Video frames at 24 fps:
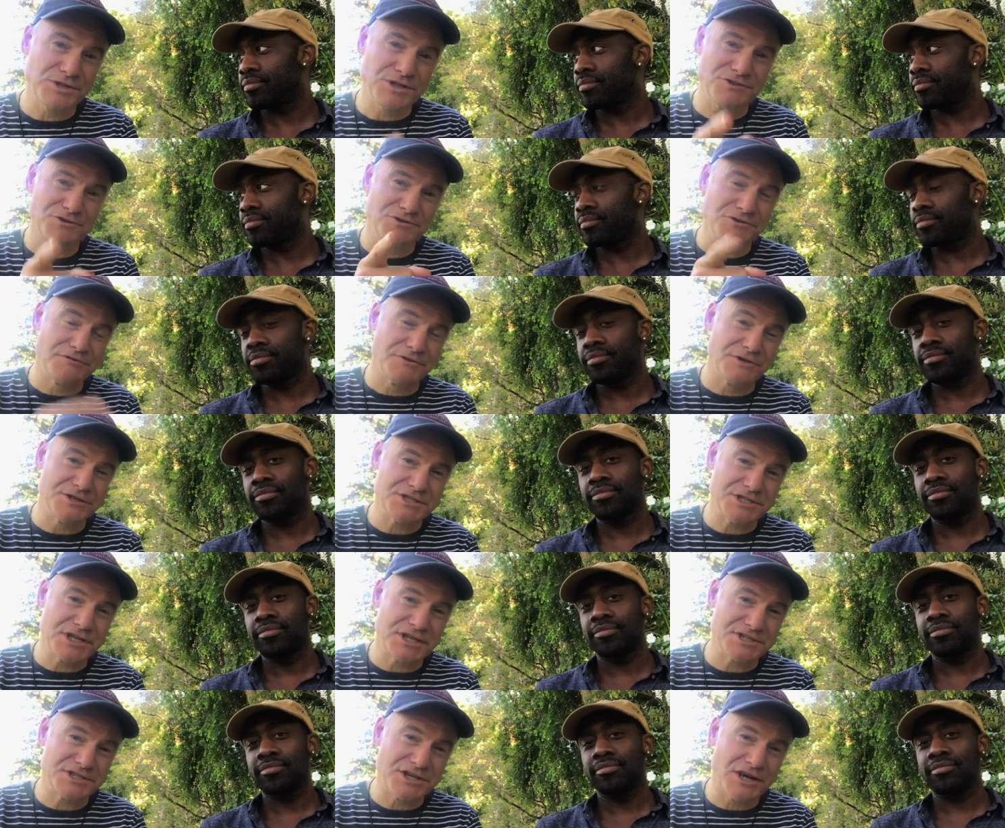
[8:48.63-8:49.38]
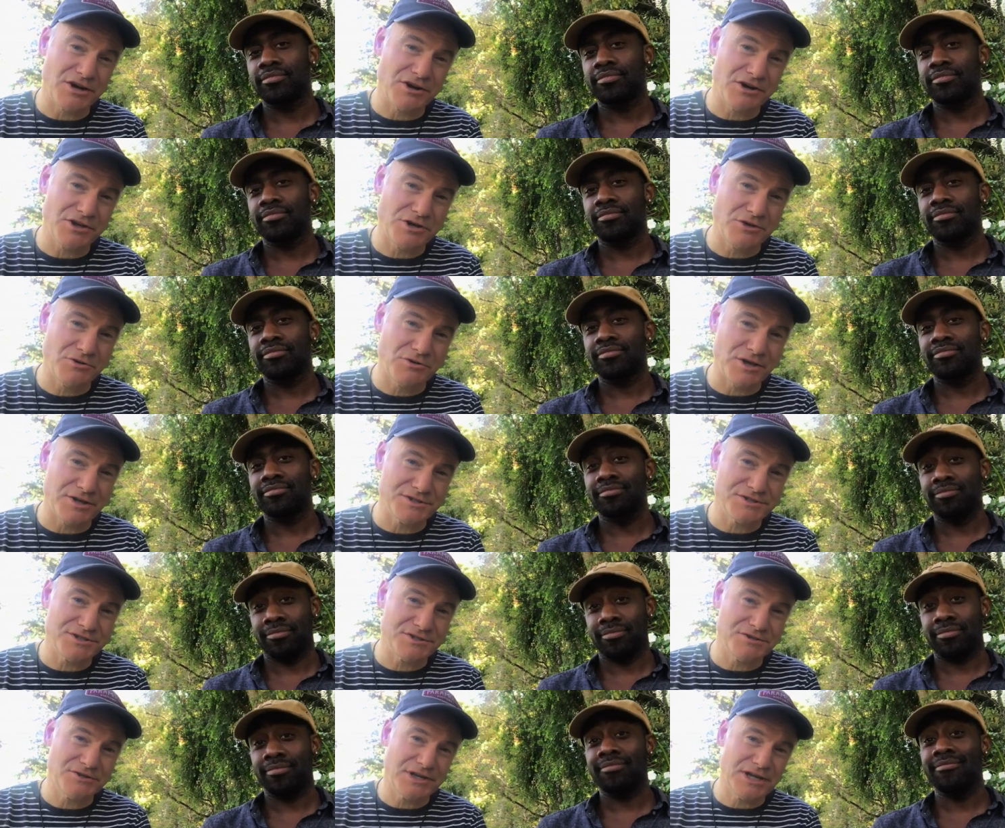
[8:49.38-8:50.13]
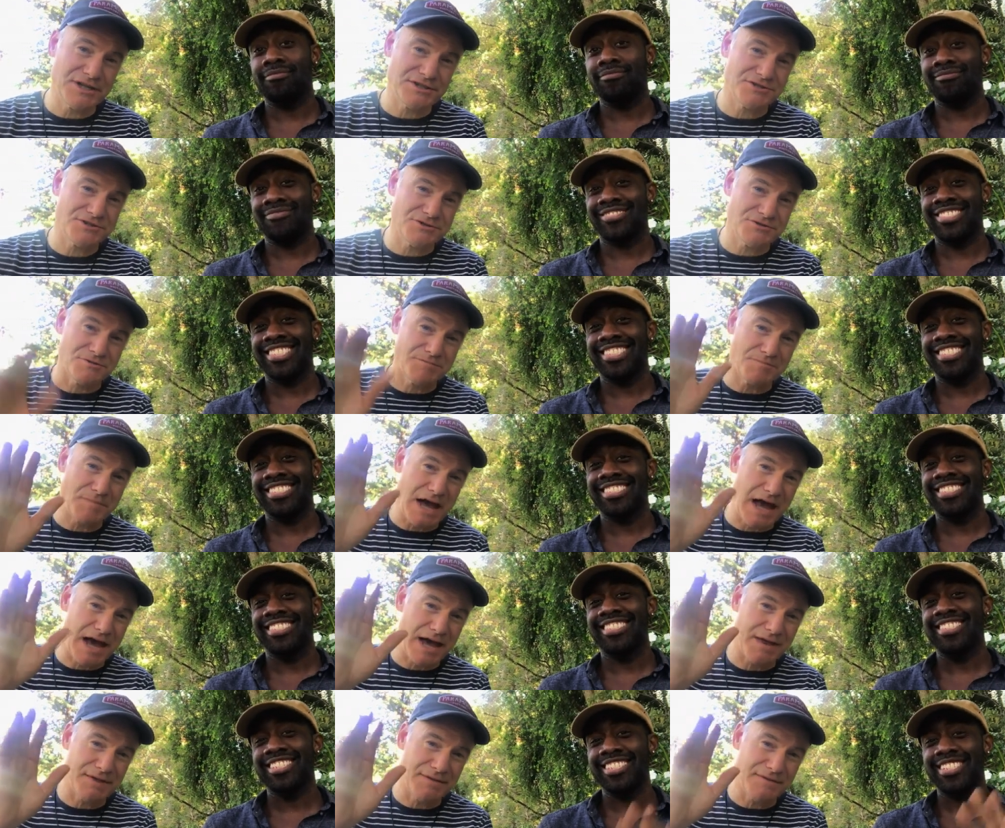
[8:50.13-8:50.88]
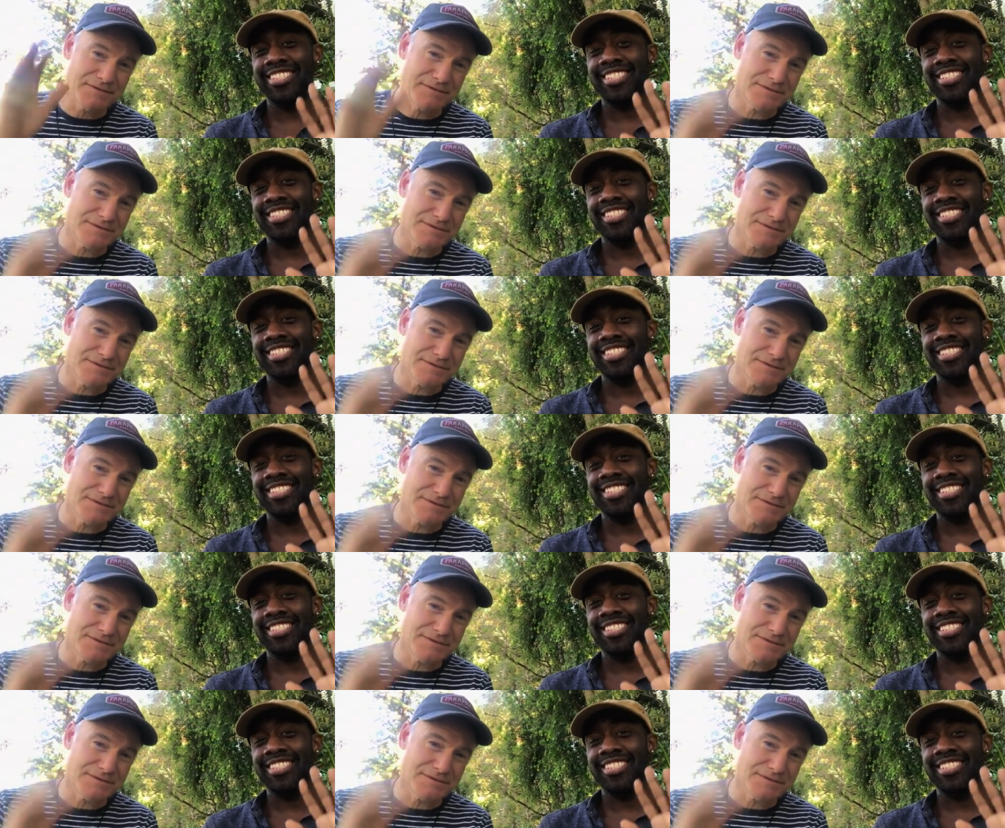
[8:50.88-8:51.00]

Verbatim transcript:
Speaker 1: the universe takes care of you. I'll see you again soon. Bye.